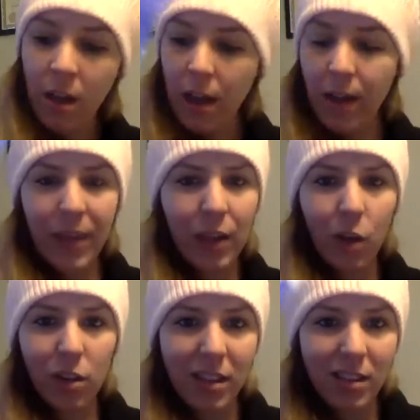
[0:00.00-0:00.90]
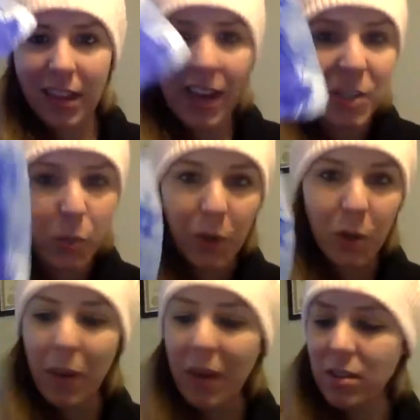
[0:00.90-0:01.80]
and they called these like iceberg
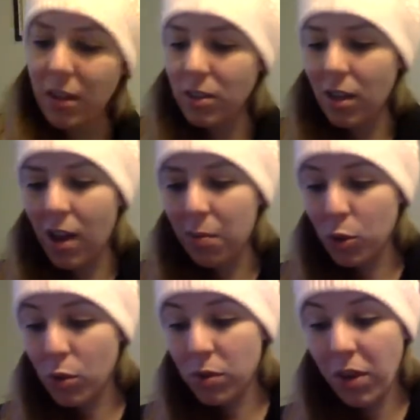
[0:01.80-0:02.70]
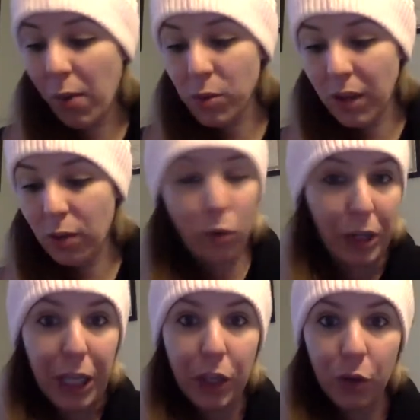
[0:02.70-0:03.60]
paintings, which was like
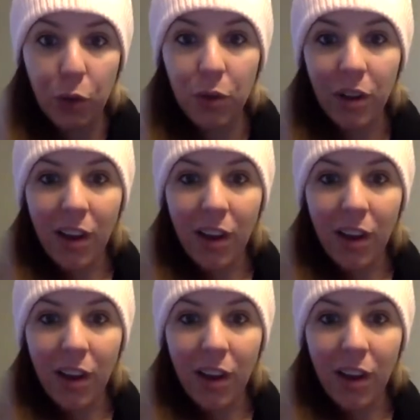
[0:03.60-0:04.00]
really cute